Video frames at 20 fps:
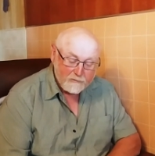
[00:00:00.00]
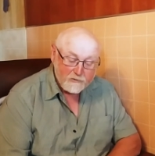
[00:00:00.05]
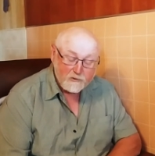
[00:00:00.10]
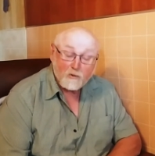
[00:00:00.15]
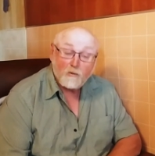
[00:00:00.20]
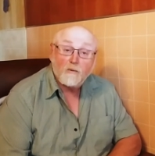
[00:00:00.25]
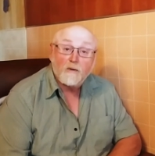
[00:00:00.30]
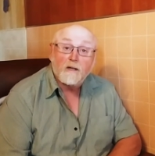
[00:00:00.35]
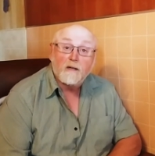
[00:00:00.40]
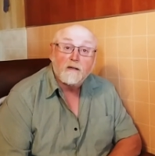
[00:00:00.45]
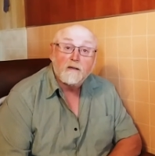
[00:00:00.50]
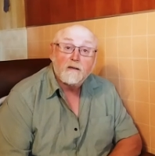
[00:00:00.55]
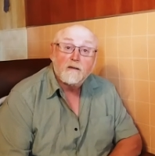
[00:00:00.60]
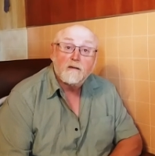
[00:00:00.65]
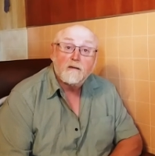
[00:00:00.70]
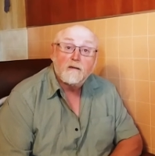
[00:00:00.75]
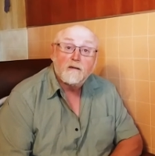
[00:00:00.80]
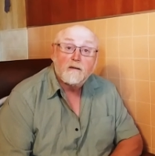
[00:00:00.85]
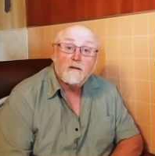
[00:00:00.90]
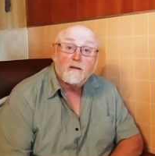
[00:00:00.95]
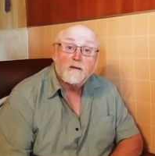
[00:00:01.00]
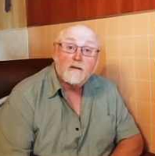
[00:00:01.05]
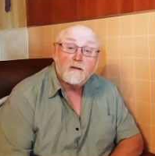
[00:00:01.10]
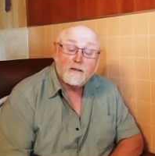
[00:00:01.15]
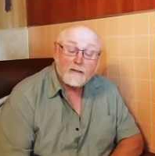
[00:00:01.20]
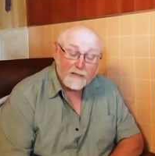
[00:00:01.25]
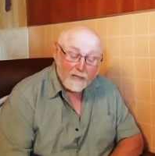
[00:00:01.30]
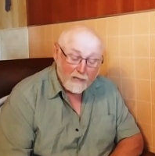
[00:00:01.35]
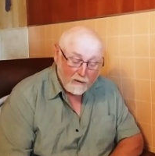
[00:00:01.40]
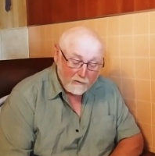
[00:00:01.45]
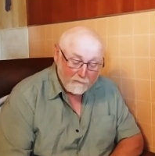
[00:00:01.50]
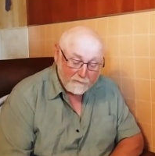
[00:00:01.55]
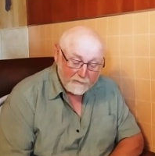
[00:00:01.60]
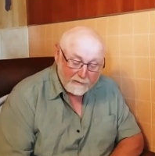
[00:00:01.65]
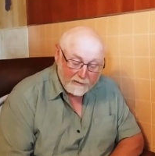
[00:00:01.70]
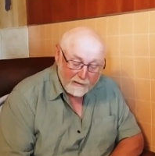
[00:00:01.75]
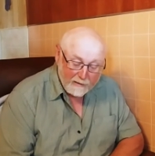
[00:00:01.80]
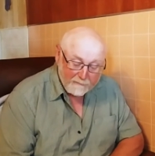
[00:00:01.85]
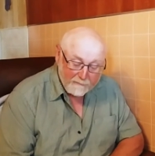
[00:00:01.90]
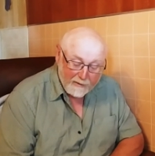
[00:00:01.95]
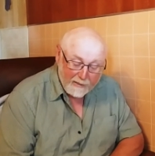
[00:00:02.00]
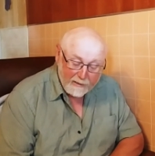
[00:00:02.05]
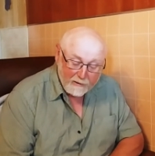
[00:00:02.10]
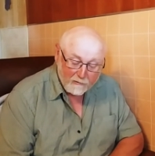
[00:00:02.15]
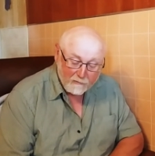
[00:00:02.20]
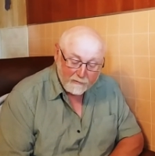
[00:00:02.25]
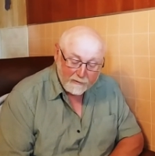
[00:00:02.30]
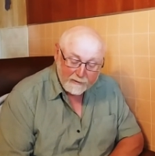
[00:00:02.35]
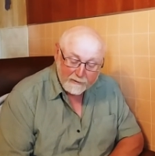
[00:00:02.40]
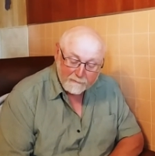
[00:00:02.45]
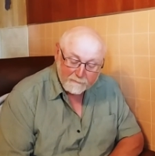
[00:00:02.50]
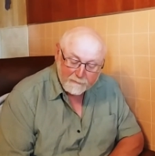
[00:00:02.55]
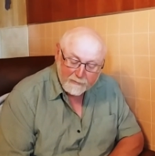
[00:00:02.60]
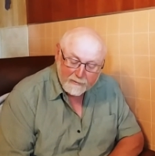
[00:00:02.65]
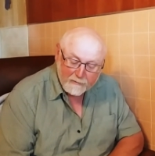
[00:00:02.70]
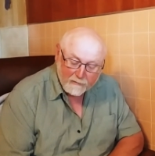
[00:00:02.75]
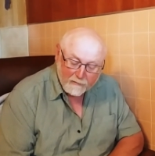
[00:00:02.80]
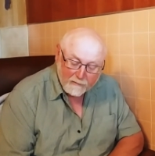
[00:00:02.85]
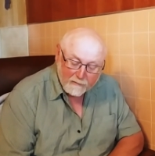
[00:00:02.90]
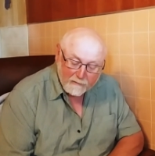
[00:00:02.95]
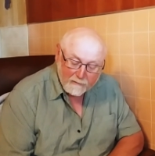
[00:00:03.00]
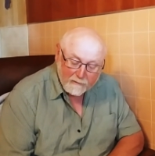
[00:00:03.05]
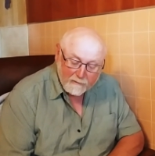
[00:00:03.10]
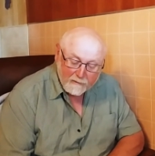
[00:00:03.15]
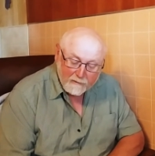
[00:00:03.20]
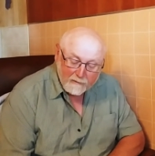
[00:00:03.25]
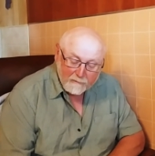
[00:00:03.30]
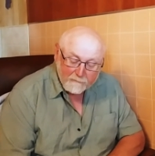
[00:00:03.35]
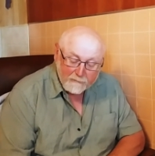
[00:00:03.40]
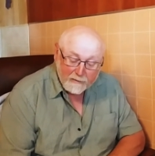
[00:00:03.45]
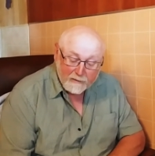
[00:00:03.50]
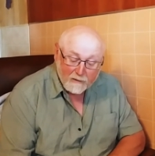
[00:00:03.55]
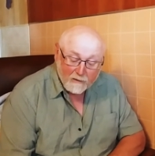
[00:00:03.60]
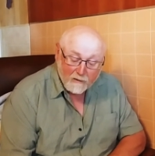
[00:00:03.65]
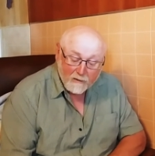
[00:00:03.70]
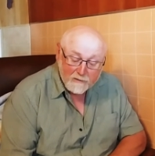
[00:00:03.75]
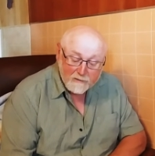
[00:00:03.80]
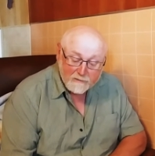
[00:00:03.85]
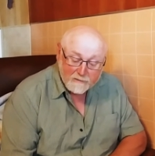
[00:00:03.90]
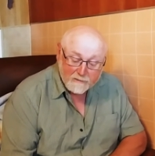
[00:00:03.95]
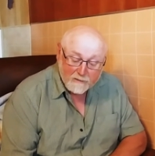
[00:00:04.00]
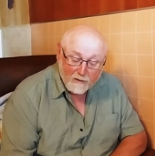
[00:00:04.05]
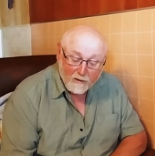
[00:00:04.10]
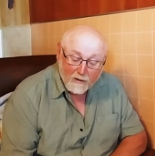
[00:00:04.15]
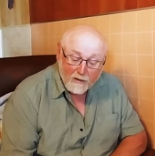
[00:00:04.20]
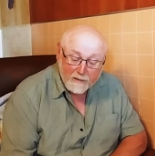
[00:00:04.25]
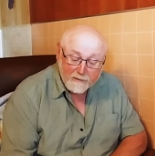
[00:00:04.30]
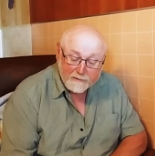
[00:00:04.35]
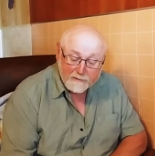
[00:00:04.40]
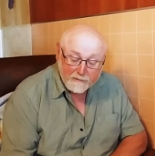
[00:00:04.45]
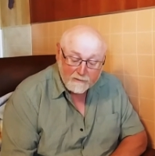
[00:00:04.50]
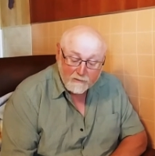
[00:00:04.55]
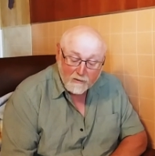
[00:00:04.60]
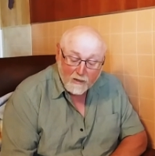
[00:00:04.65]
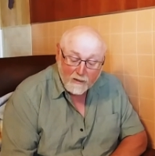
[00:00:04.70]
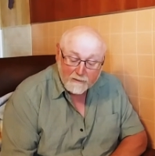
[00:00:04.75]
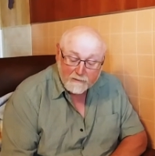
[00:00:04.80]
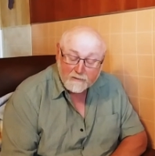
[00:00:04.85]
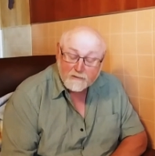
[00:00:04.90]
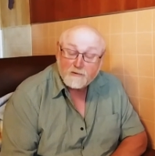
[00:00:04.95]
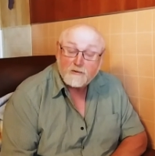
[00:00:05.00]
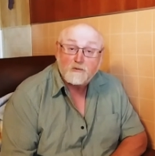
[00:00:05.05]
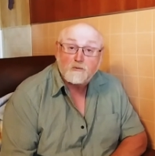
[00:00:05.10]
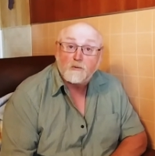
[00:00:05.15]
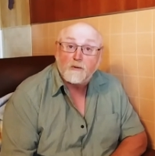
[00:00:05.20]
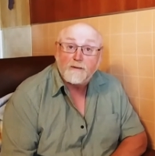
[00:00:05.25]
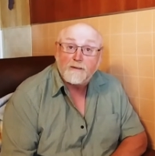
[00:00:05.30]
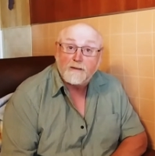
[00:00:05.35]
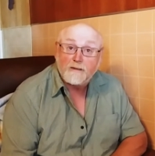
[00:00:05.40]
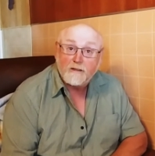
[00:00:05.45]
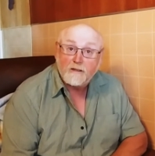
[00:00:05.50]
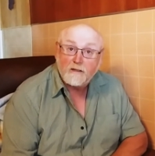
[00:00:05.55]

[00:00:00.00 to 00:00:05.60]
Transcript: Jonah now became angry and bitter because God did not destroy the